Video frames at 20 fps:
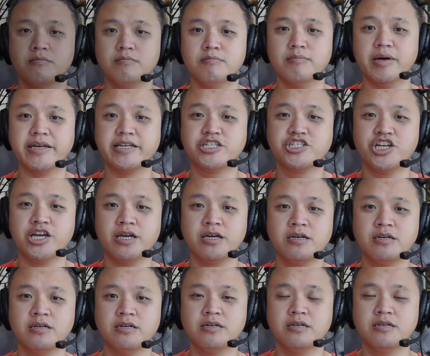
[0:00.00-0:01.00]
Mic
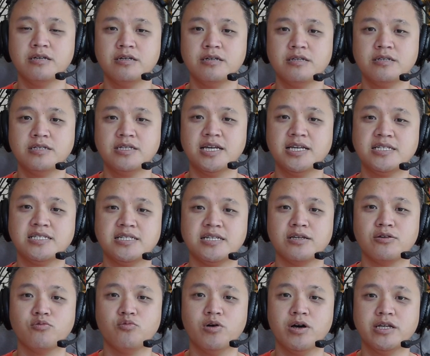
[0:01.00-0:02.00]
check.
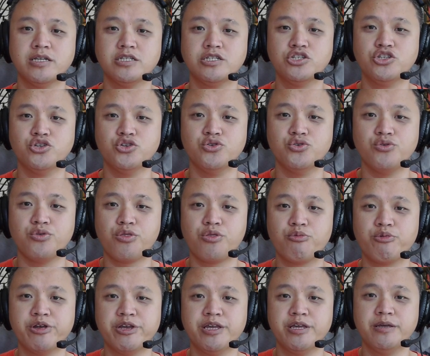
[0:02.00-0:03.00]
Testing one, two,
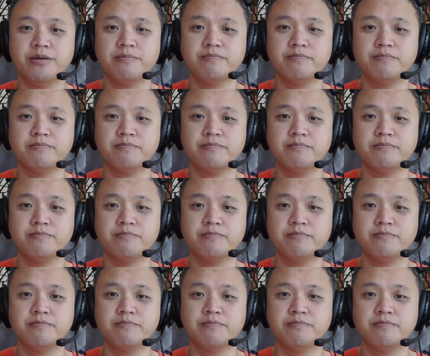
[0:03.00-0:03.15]
three.